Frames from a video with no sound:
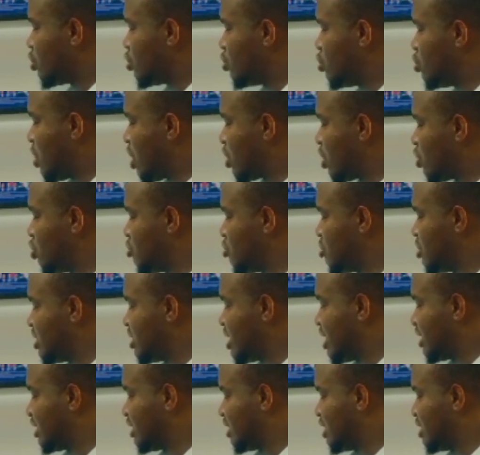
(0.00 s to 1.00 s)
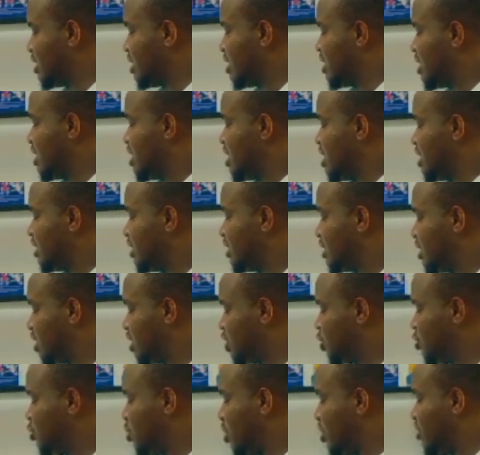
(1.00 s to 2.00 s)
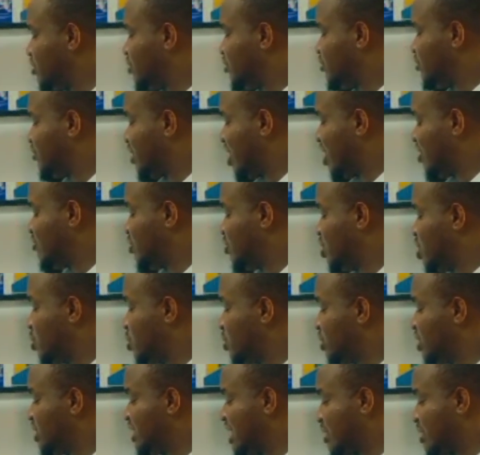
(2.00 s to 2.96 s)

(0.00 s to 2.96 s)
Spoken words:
you are going to be getting 6.5 million, which is